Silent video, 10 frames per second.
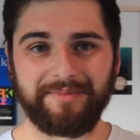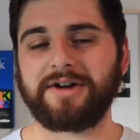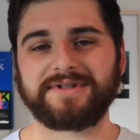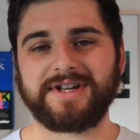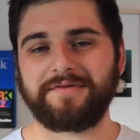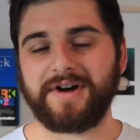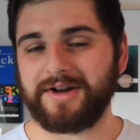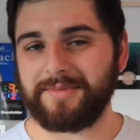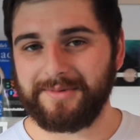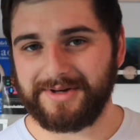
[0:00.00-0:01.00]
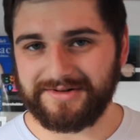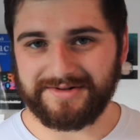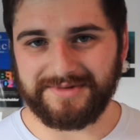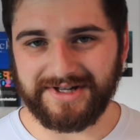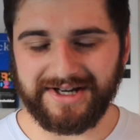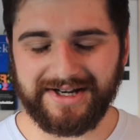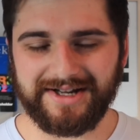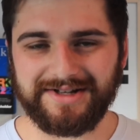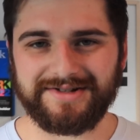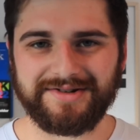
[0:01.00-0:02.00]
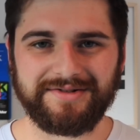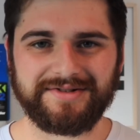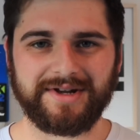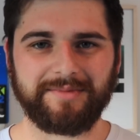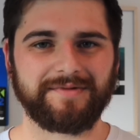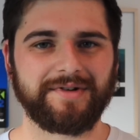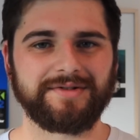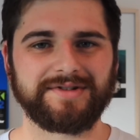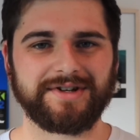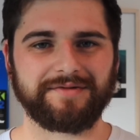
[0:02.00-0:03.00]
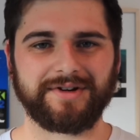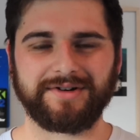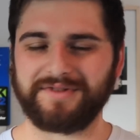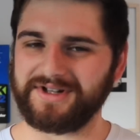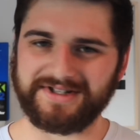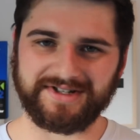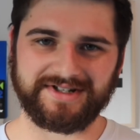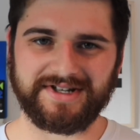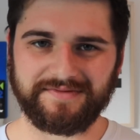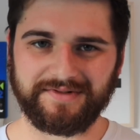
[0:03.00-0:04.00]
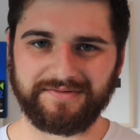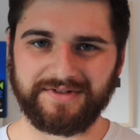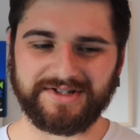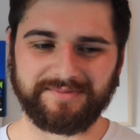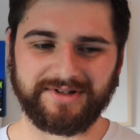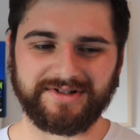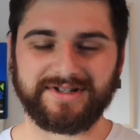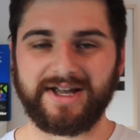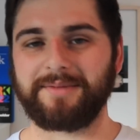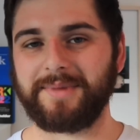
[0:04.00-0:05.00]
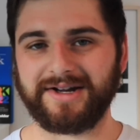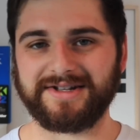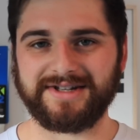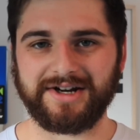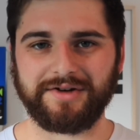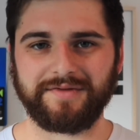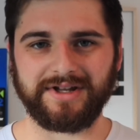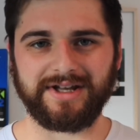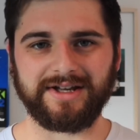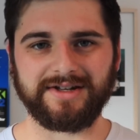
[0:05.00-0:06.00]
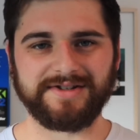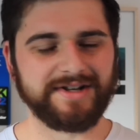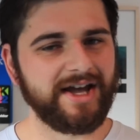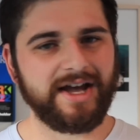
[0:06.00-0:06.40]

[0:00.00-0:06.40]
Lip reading: and I'll see if I can maybe do some digging into some of those different really successful investments Munger's done over the years.